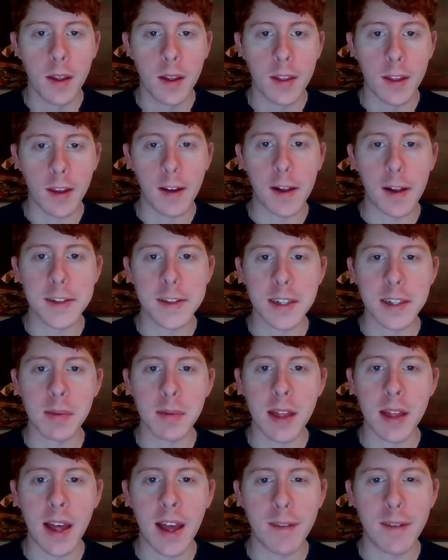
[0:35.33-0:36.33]
The
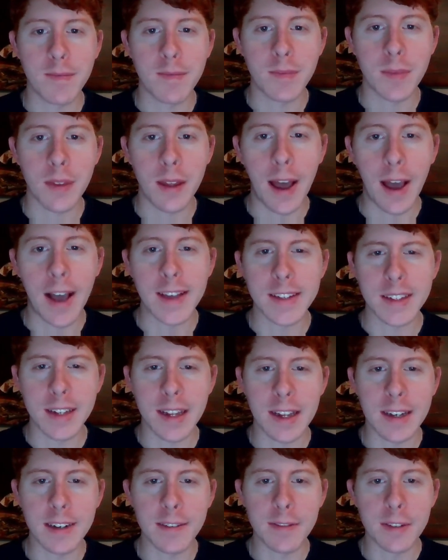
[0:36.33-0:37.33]
concept that as an
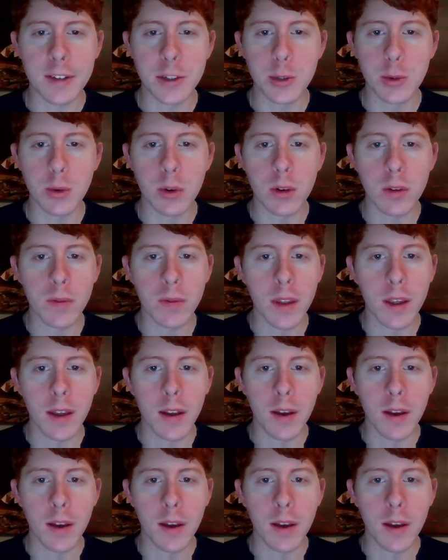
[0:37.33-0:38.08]
individual,